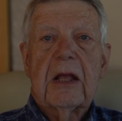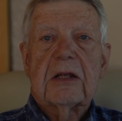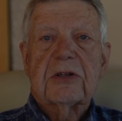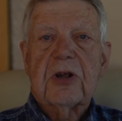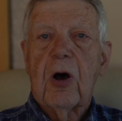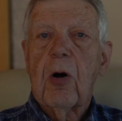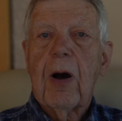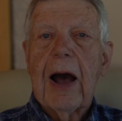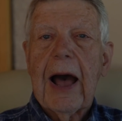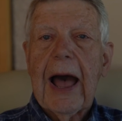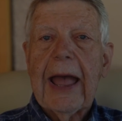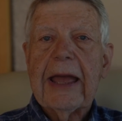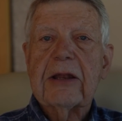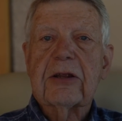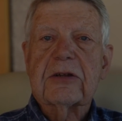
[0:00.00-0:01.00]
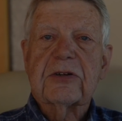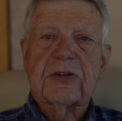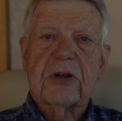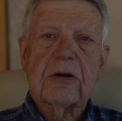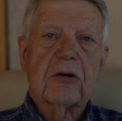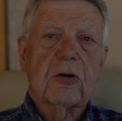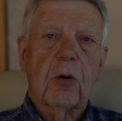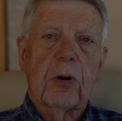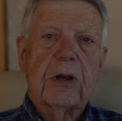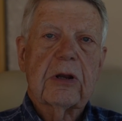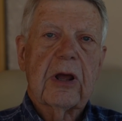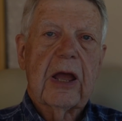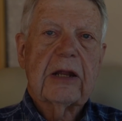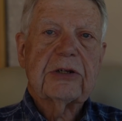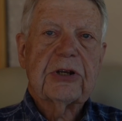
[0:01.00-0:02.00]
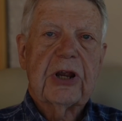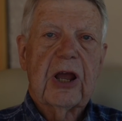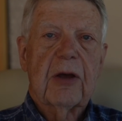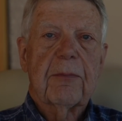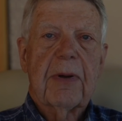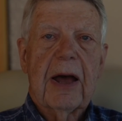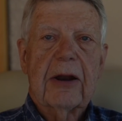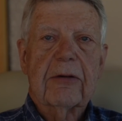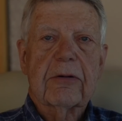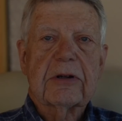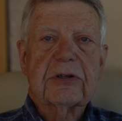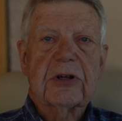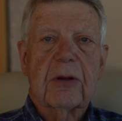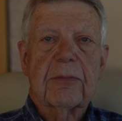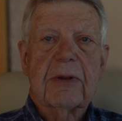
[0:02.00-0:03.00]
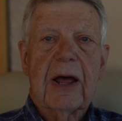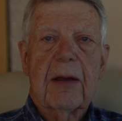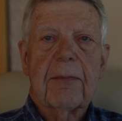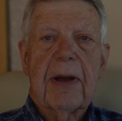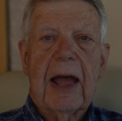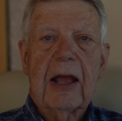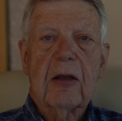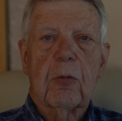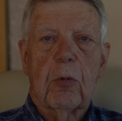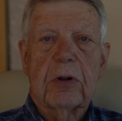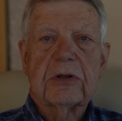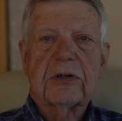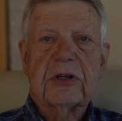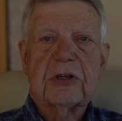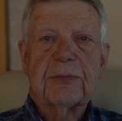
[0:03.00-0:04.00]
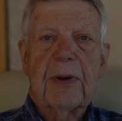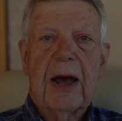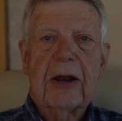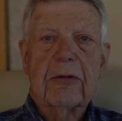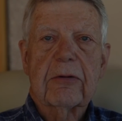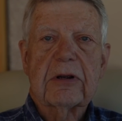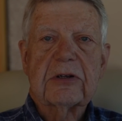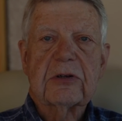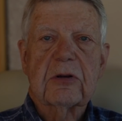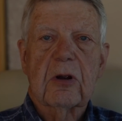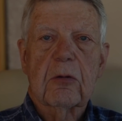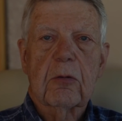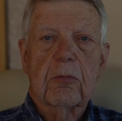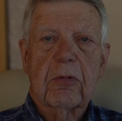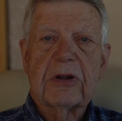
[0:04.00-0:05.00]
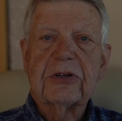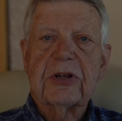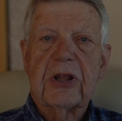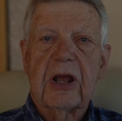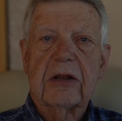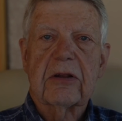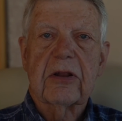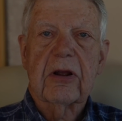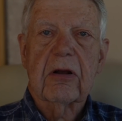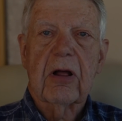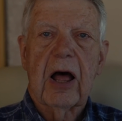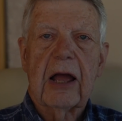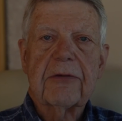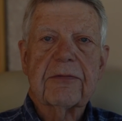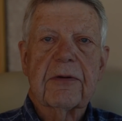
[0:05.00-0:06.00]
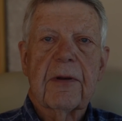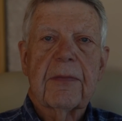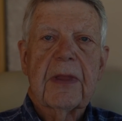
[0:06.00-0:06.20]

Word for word: So I had considered going to A G M batteries sometime back once these batteries reached the end of their life.